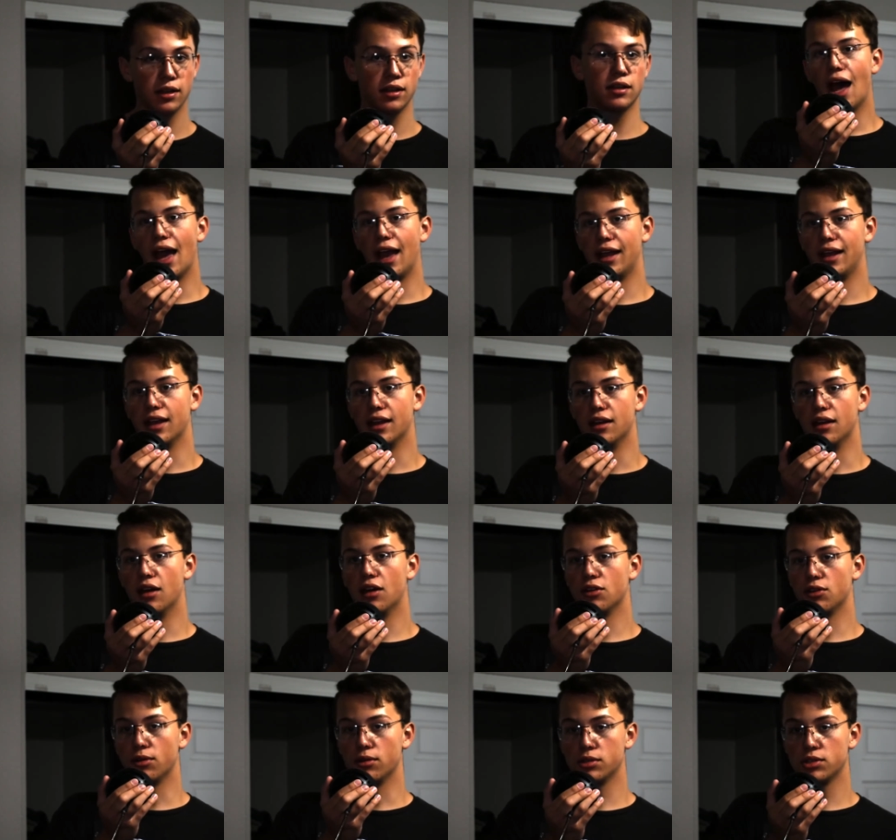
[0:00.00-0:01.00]
I can
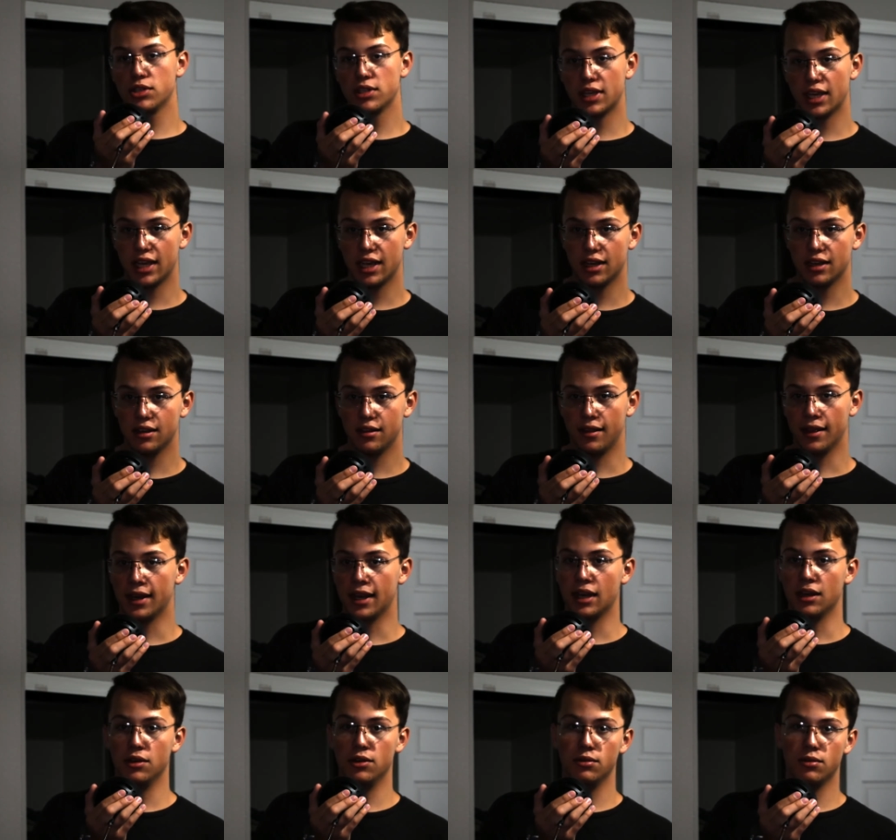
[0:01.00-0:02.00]
understand that a
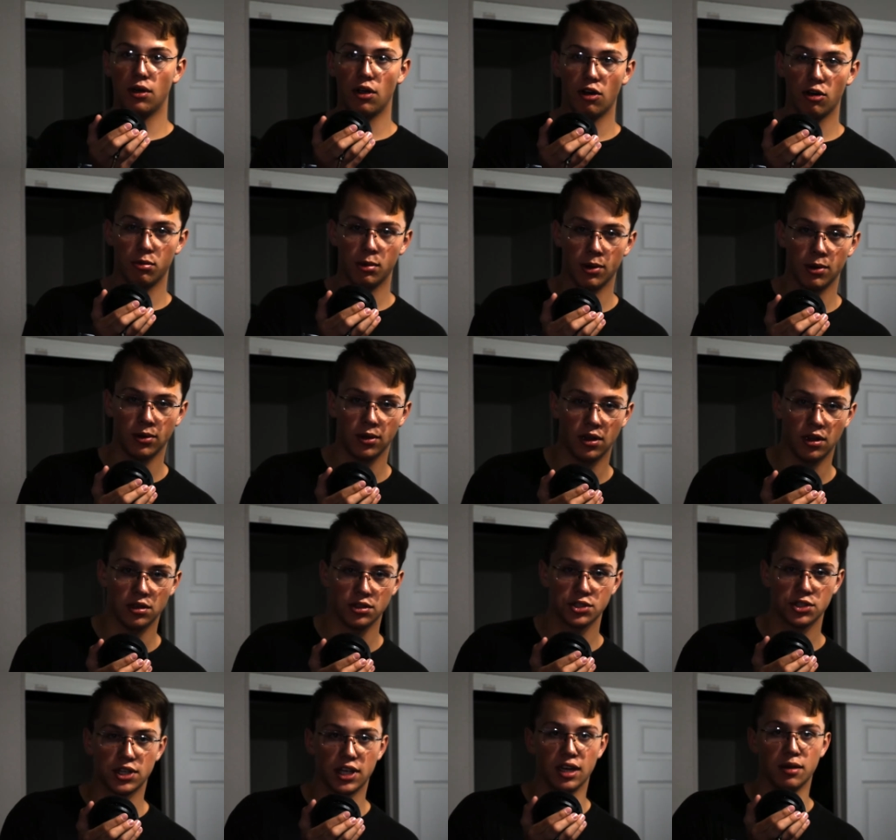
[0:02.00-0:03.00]
new hardware
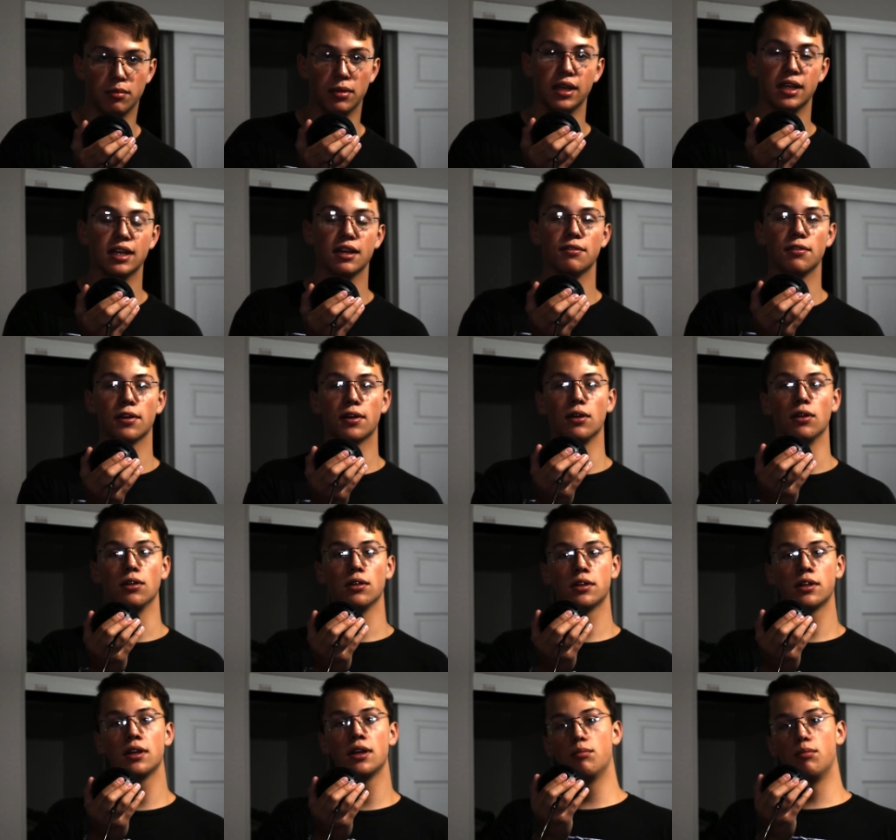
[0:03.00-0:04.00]
launch can be difficult,
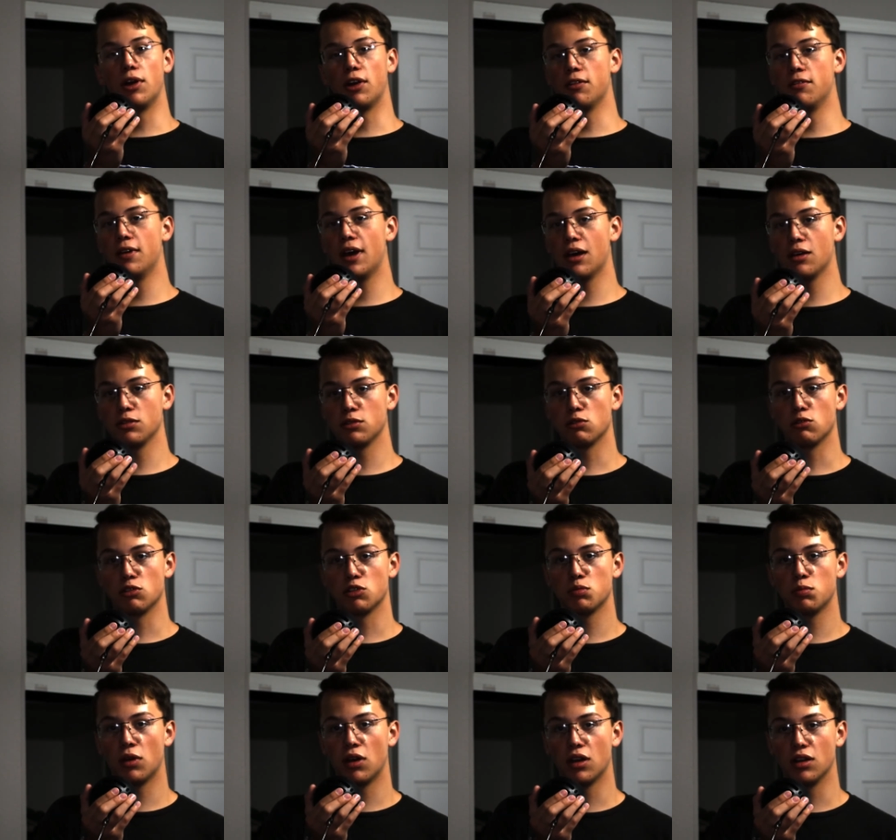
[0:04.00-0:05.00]
but Valve's
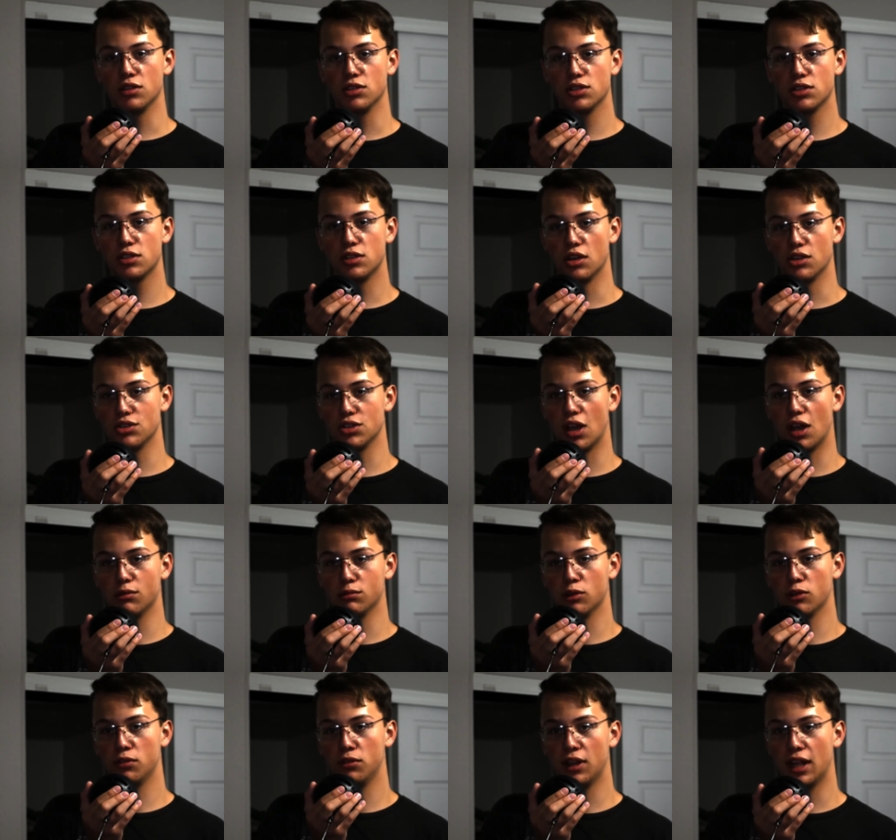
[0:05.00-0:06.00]
response does not
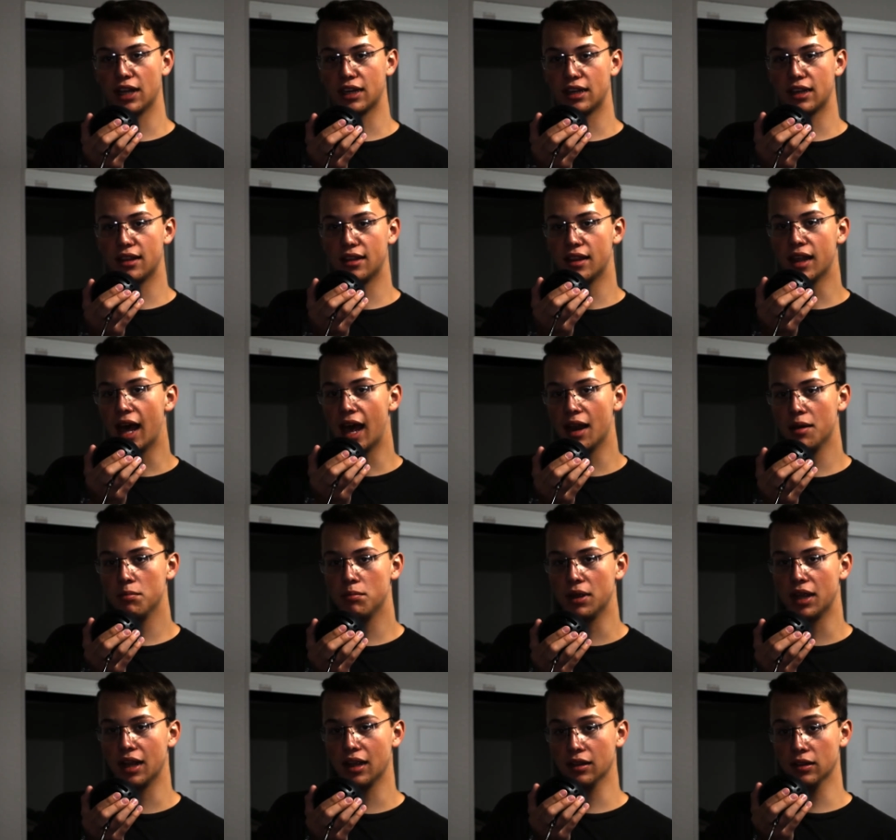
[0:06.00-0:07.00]
reflect that
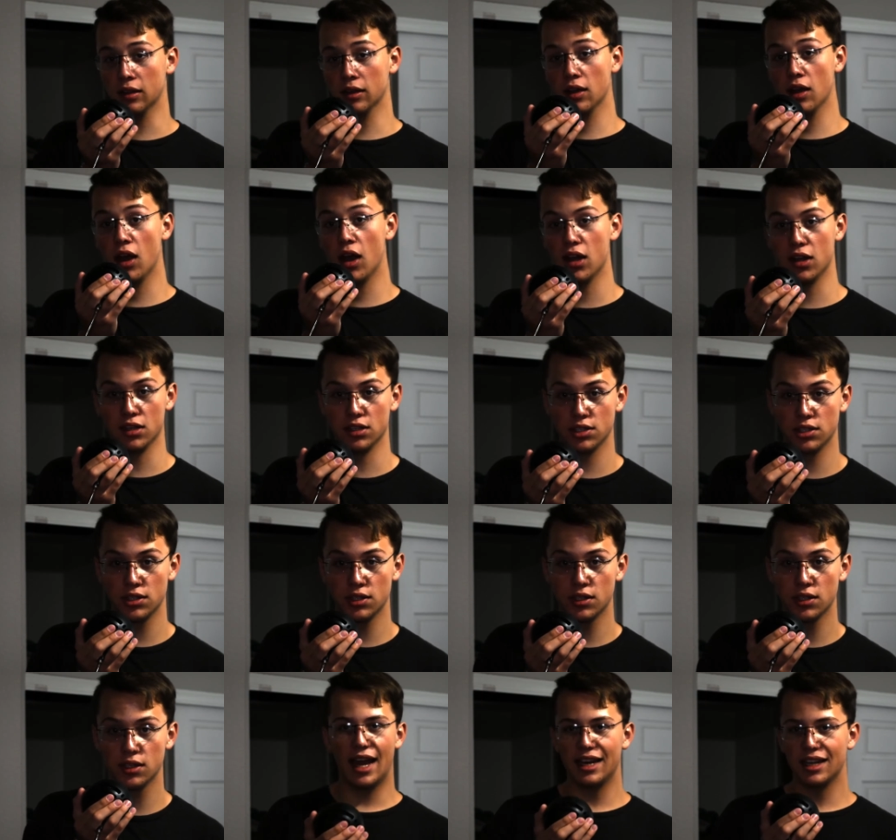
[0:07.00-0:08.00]
being the cause.
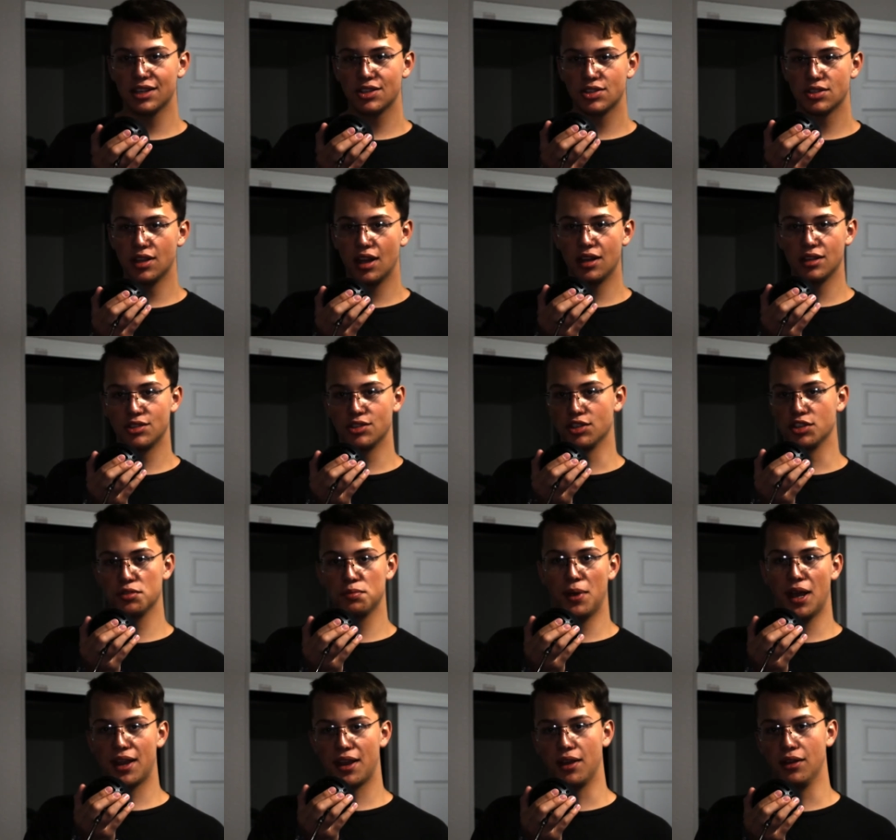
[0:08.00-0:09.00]
And it's not just
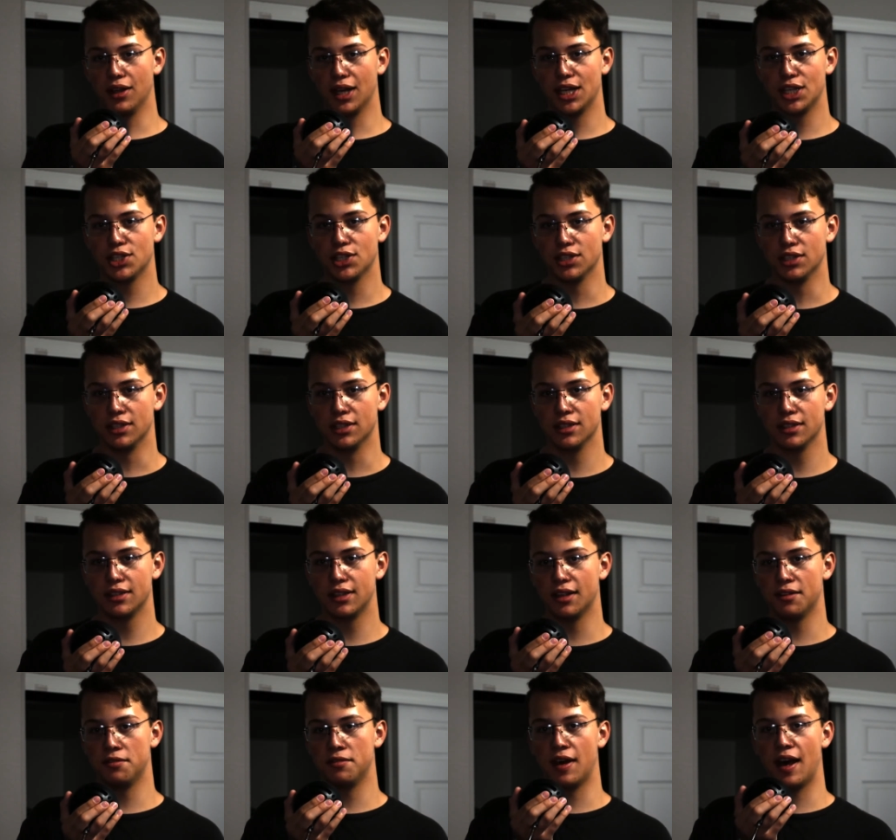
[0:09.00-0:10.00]
speculation
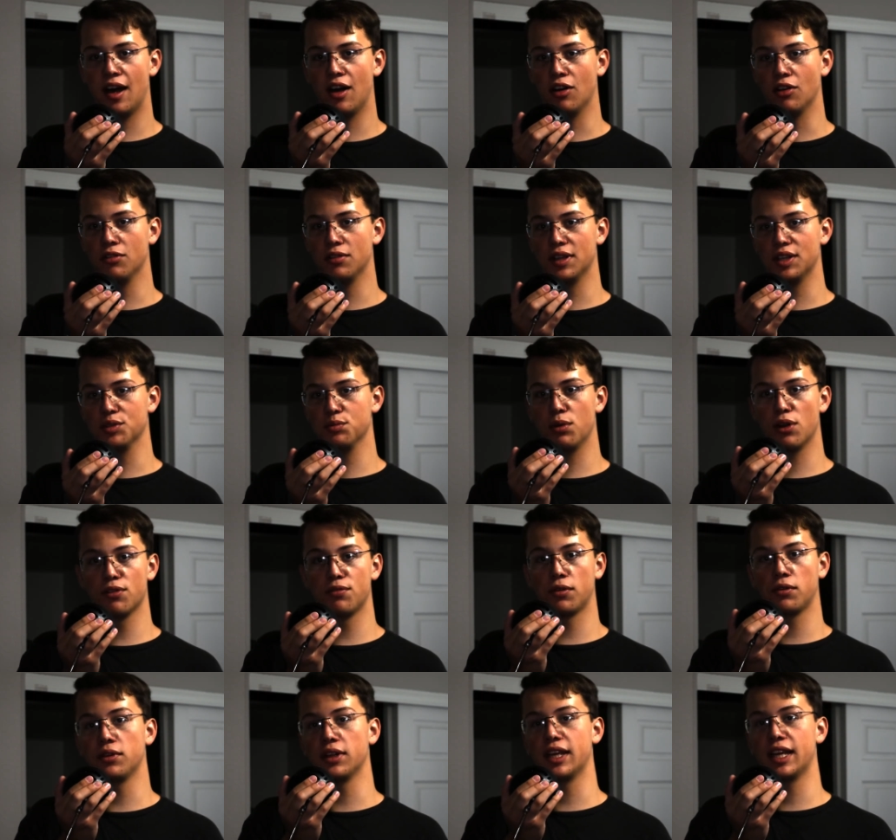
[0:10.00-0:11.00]
that Valve is
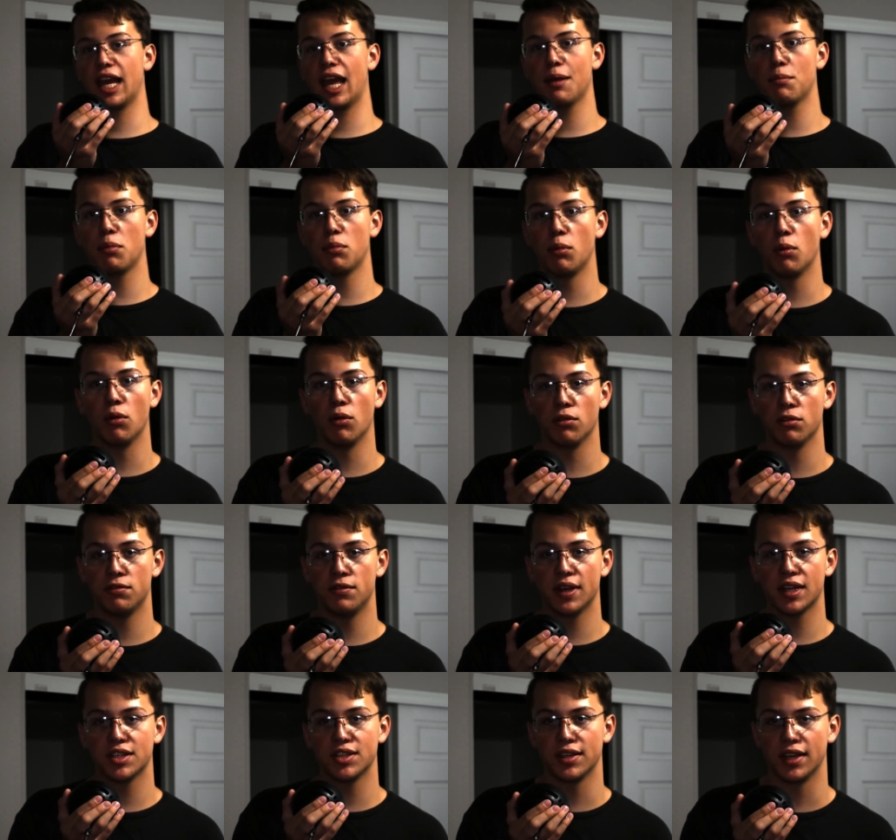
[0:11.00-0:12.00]
perfectly capable of
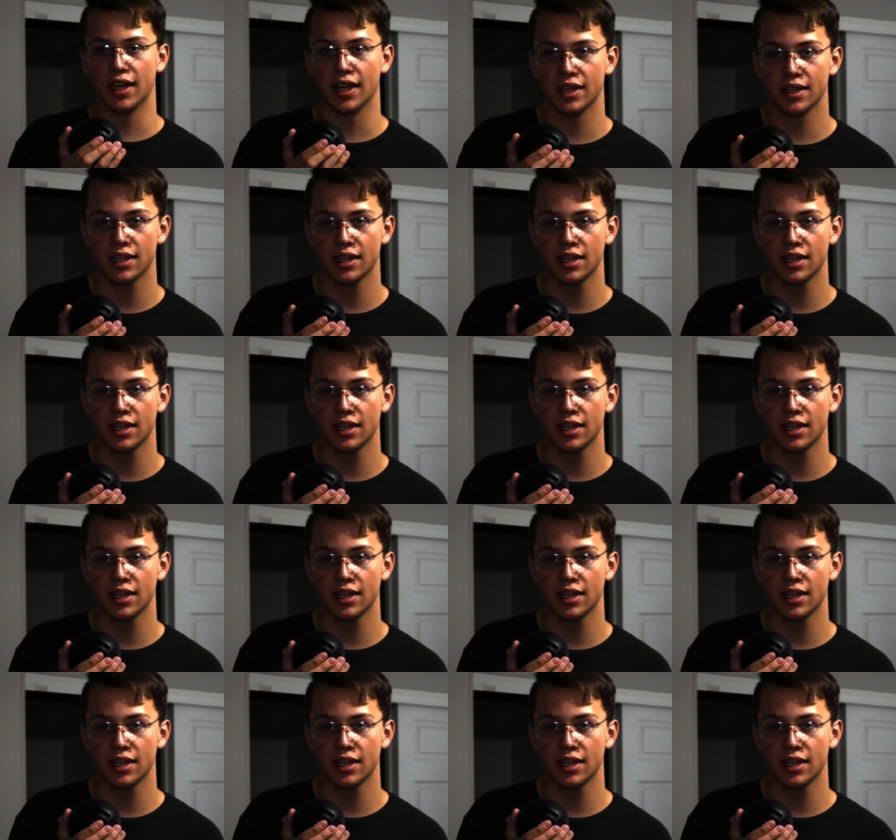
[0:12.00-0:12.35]
fixing it.